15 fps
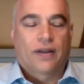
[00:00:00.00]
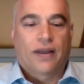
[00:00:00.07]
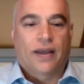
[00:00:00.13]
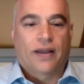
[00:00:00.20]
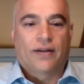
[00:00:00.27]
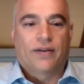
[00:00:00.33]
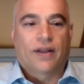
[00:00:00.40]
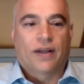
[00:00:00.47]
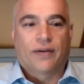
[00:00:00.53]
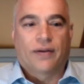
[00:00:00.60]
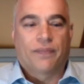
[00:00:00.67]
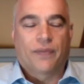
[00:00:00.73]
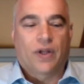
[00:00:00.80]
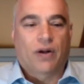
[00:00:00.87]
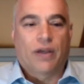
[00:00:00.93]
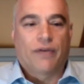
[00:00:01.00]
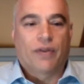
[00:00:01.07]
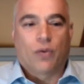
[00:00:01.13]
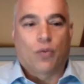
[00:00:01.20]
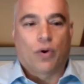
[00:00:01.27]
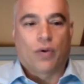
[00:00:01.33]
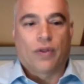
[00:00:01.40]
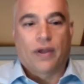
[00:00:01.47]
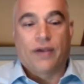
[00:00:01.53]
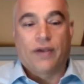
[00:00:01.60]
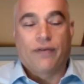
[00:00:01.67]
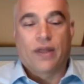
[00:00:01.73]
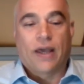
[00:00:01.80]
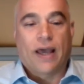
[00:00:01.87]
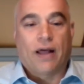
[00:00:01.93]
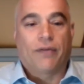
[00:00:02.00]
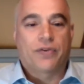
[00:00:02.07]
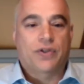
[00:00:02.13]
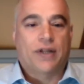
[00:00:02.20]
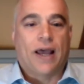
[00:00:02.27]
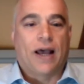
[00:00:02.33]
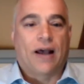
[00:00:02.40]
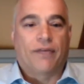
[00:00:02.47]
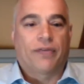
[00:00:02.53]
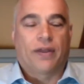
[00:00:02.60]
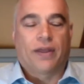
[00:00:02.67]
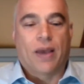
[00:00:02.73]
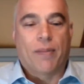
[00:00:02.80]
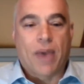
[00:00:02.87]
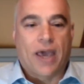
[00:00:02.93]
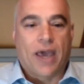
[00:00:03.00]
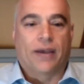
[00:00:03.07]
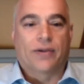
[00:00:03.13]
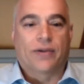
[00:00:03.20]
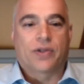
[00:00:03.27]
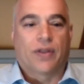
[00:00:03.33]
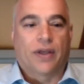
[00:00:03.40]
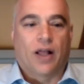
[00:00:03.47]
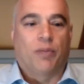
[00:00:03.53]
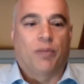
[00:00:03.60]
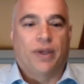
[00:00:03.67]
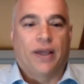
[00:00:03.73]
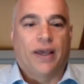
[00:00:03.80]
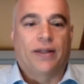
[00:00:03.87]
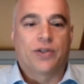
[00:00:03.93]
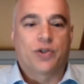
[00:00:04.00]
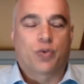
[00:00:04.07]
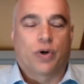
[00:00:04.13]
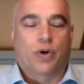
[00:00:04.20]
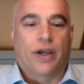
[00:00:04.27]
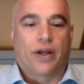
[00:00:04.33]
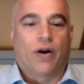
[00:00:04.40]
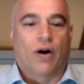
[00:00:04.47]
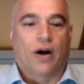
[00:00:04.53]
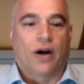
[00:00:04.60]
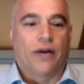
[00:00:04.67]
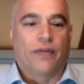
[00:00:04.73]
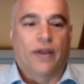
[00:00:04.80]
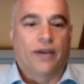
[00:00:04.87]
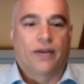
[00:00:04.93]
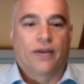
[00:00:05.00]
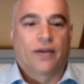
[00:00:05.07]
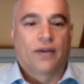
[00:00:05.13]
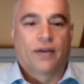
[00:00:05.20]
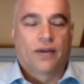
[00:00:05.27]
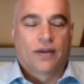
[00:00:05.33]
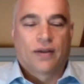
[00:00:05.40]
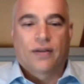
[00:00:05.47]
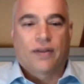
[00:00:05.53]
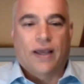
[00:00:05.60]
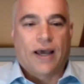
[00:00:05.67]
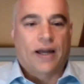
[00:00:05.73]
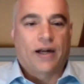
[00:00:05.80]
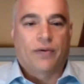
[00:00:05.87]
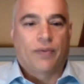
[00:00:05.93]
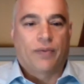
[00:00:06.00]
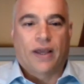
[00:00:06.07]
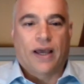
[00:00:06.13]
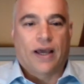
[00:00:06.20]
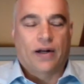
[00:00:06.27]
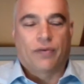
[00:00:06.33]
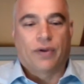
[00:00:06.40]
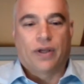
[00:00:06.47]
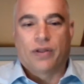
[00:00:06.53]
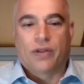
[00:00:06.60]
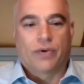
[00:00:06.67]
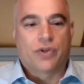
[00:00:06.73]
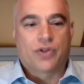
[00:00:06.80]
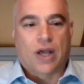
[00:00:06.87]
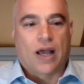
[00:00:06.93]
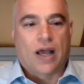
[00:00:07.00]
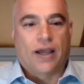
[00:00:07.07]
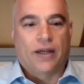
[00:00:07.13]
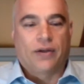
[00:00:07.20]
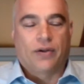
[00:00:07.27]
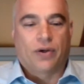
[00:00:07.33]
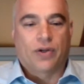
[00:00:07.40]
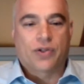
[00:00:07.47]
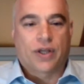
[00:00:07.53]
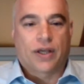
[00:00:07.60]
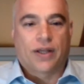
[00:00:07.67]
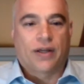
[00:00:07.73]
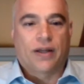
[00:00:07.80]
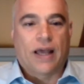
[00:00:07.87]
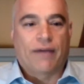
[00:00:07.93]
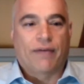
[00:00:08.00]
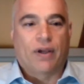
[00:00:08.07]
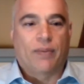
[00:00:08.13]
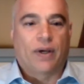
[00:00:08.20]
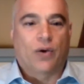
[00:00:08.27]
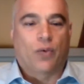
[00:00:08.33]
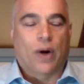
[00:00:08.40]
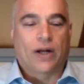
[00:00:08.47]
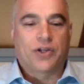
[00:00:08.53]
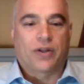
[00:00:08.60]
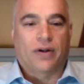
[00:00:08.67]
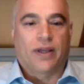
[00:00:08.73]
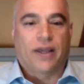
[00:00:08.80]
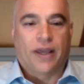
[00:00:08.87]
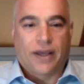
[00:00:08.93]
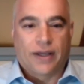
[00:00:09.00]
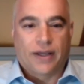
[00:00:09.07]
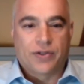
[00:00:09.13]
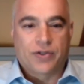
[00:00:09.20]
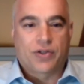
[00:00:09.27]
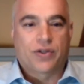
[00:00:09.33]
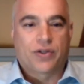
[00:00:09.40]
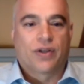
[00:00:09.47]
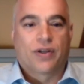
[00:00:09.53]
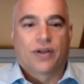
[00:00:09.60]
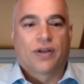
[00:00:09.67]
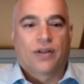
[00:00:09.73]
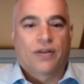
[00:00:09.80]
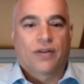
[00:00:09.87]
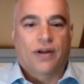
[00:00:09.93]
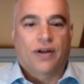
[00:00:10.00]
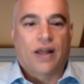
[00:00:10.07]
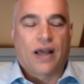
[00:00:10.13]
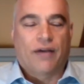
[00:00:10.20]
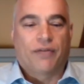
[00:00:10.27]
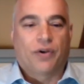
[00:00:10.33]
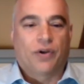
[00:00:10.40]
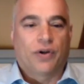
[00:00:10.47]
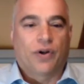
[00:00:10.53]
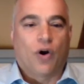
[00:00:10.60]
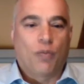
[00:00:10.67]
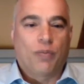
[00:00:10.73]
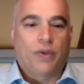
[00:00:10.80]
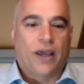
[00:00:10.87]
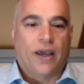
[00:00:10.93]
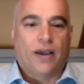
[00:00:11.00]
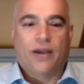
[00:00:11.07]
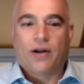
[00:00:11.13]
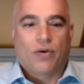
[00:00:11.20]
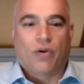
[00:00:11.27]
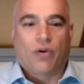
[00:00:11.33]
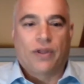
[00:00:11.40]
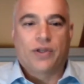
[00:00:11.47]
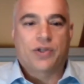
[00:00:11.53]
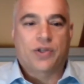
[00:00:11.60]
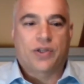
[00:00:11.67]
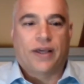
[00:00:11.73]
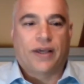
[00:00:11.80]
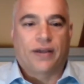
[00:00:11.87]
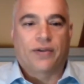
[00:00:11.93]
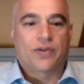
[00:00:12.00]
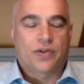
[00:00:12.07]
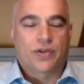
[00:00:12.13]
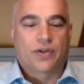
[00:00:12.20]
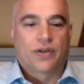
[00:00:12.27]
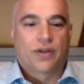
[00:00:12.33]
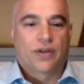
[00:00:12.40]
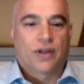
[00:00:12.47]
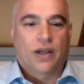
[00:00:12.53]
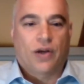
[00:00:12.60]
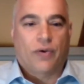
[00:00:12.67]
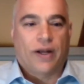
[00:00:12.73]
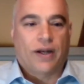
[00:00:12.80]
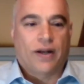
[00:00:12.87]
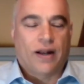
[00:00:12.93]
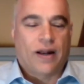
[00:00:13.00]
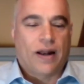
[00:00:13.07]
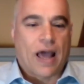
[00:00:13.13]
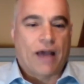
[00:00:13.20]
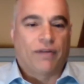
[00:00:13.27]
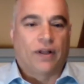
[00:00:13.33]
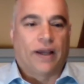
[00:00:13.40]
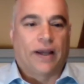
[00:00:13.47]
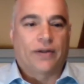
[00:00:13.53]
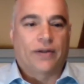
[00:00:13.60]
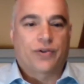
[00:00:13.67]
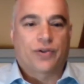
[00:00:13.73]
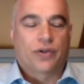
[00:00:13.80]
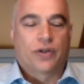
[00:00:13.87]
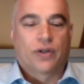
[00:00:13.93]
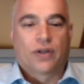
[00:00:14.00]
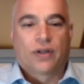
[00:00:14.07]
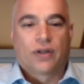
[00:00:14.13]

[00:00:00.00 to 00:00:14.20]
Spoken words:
And, even the health staff, the MAs and the LPNs were hit hard. They had to either resign because they didn't have anybody to watch their kids. They didn't have good home care. All these things, it created an avalanche.